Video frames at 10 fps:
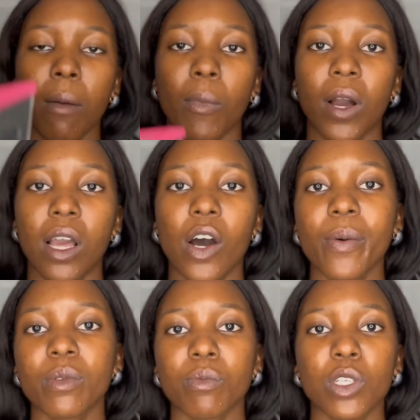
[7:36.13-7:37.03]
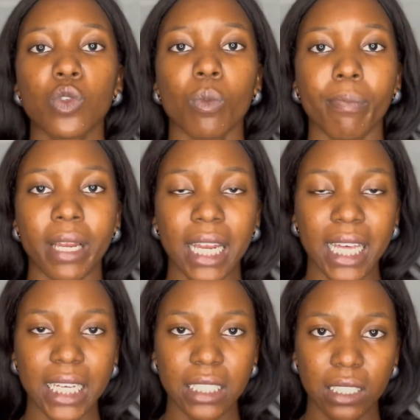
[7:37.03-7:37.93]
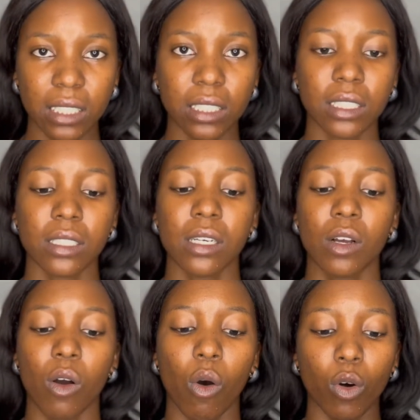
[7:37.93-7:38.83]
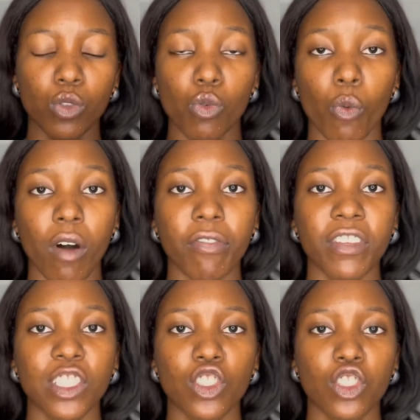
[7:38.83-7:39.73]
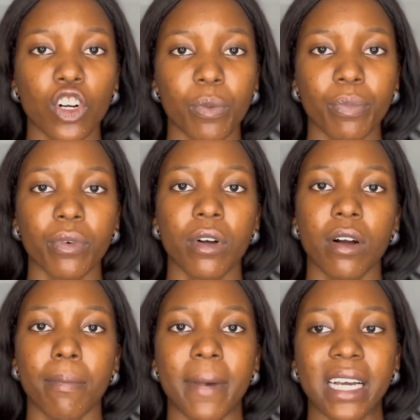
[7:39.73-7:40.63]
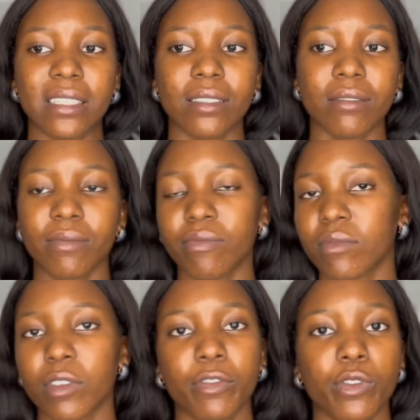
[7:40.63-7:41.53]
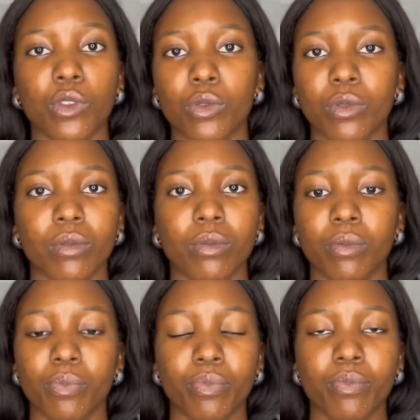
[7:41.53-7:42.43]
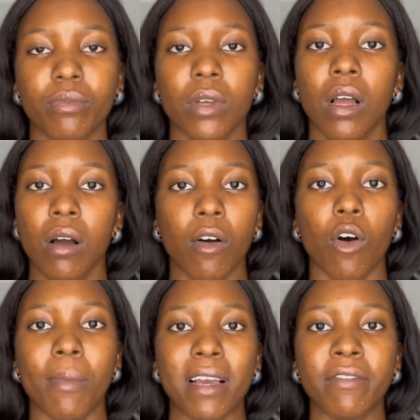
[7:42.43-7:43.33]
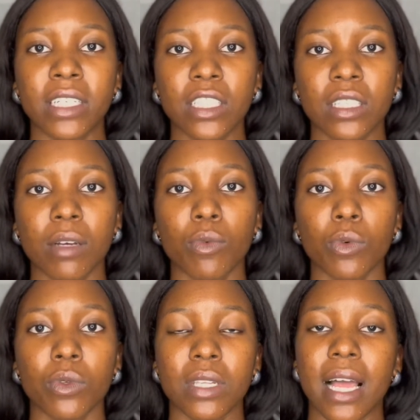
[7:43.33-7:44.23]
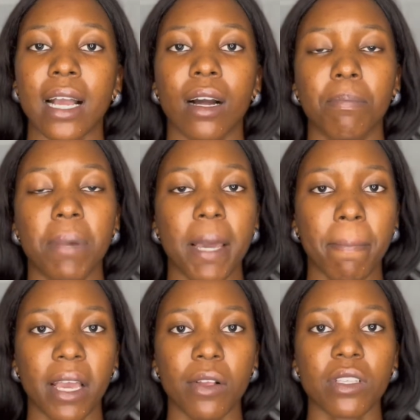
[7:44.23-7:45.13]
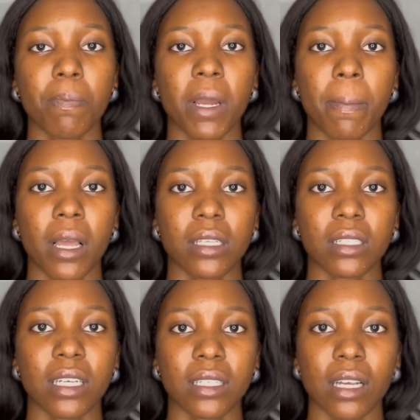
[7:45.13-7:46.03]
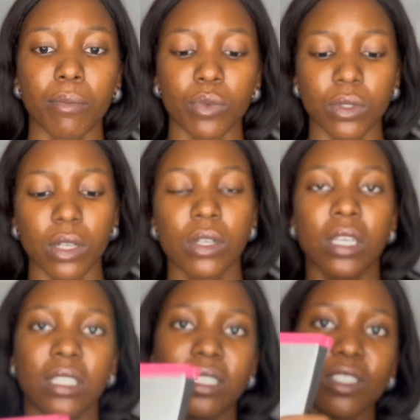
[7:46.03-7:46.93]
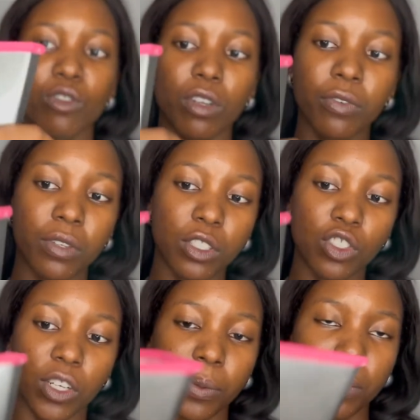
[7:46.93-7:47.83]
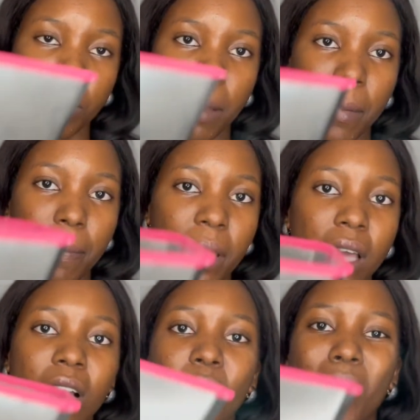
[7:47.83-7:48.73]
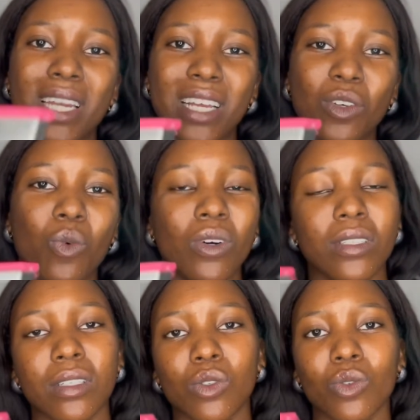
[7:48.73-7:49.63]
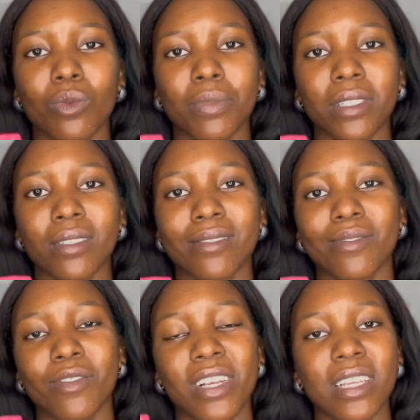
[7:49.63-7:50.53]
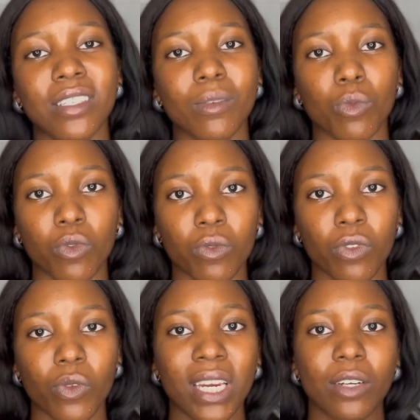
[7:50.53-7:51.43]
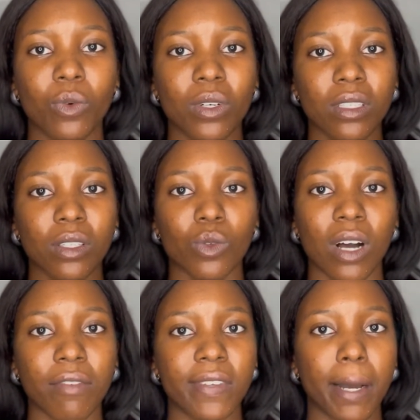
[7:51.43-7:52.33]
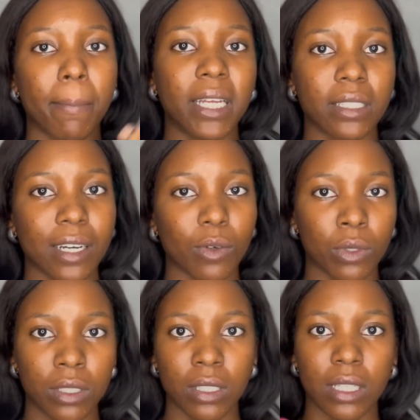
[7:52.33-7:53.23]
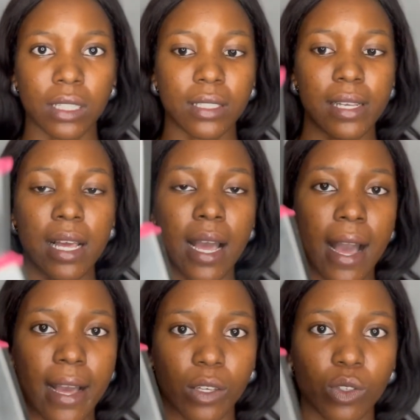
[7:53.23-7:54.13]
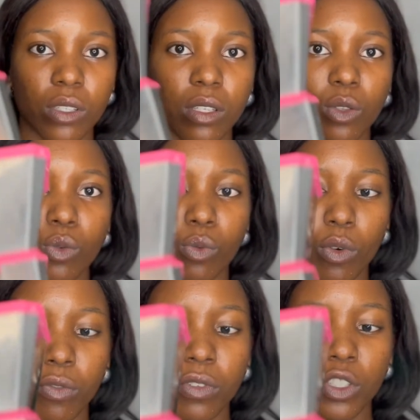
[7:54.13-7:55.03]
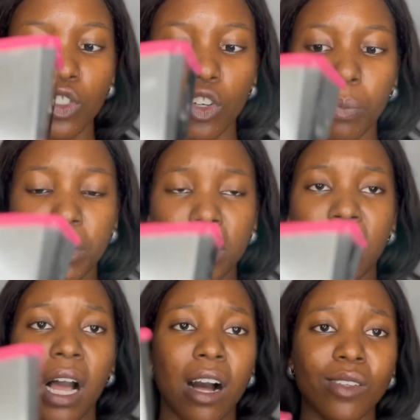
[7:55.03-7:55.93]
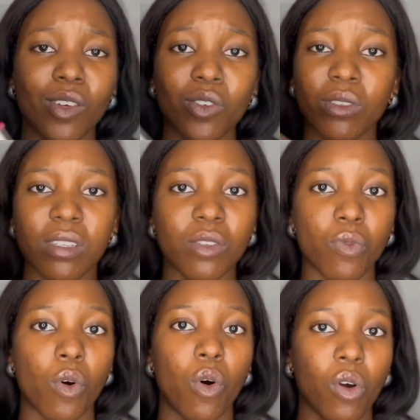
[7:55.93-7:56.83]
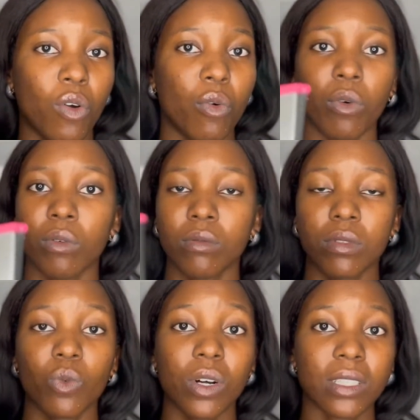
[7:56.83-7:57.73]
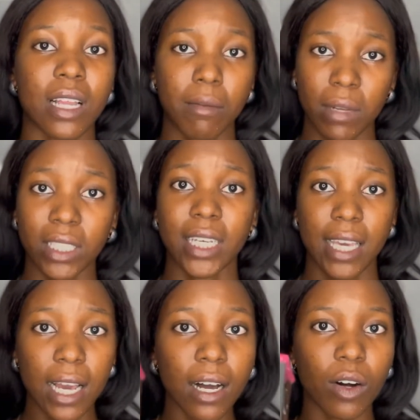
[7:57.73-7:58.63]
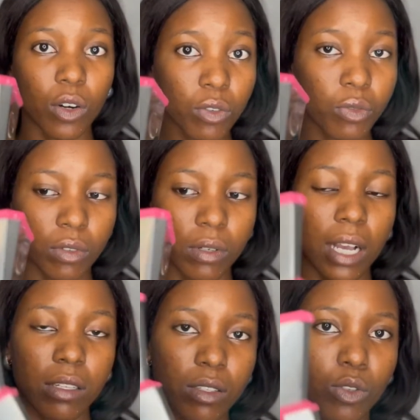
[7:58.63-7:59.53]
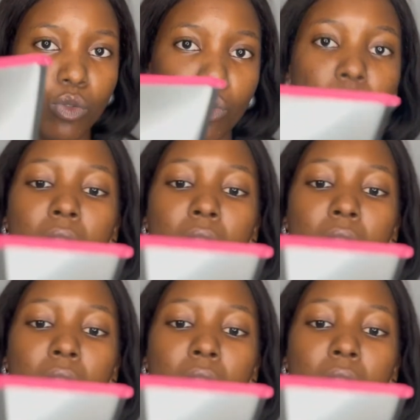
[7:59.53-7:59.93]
but it helps me to blend or to roughly chop my food or my vegetables, like pepper. Using pepper as an example now, this roughly chops my pepper when I don't want it to be really smooth, when I don't want it to have that blender consistency. I use this to roughly chop it. I also use this for okra. It works like magic. Yeah, okra, I use this to